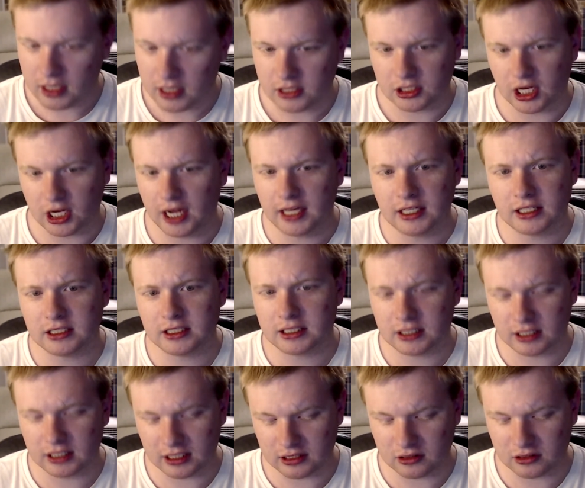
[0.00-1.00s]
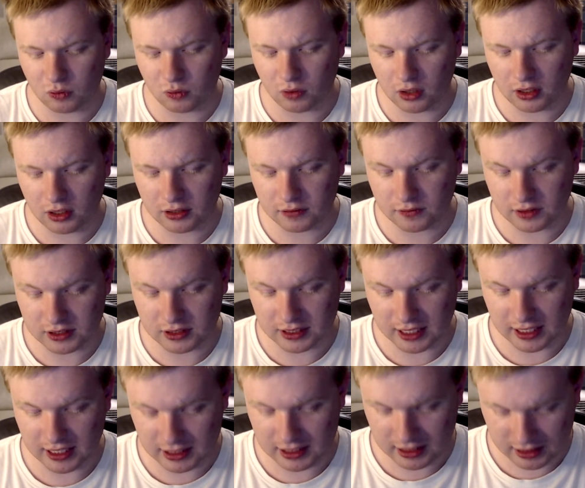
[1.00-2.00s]
Jaina is the worst for
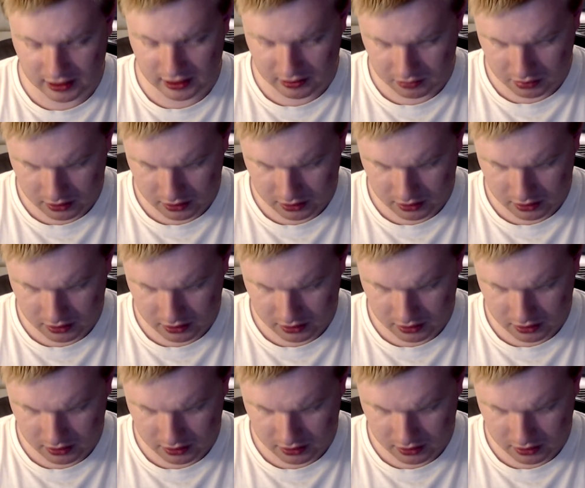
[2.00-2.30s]
standing up.